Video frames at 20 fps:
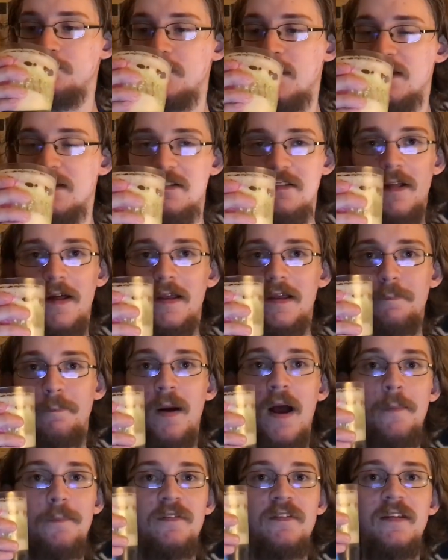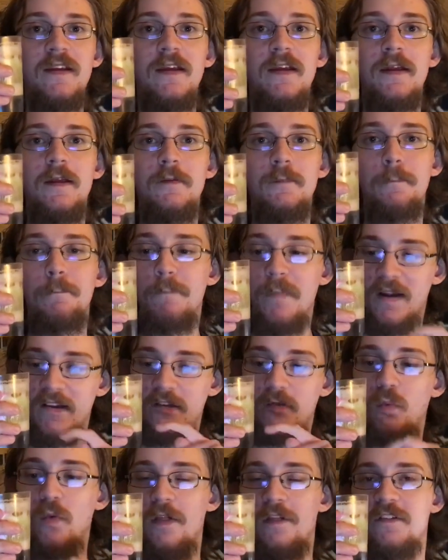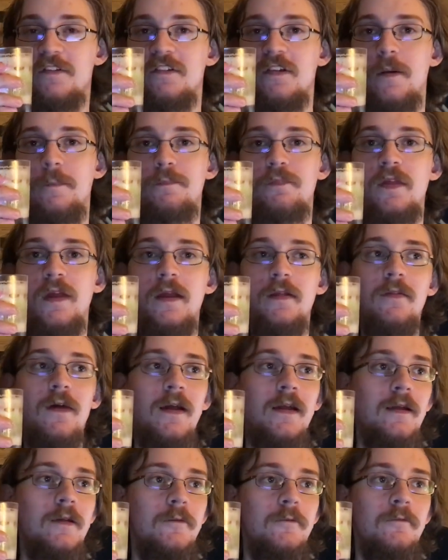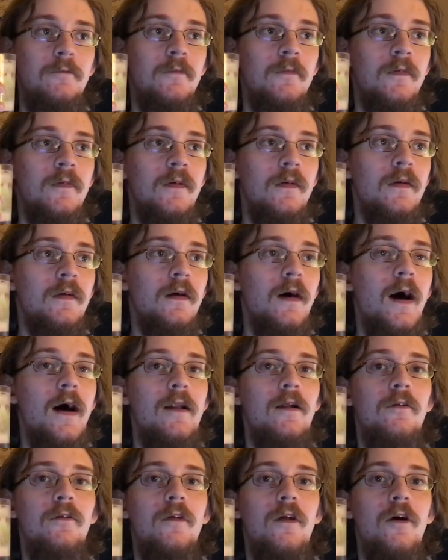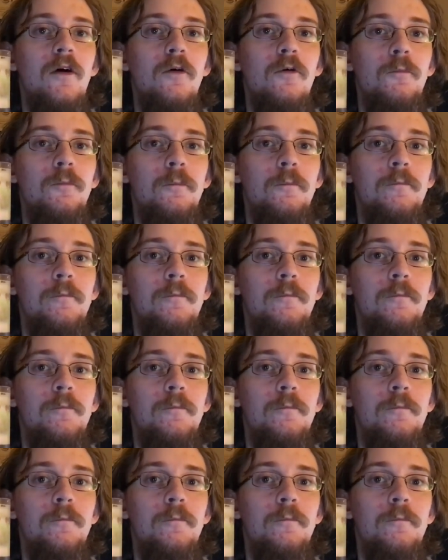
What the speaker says: It's like Pepsi mixed with something, like, I don't know.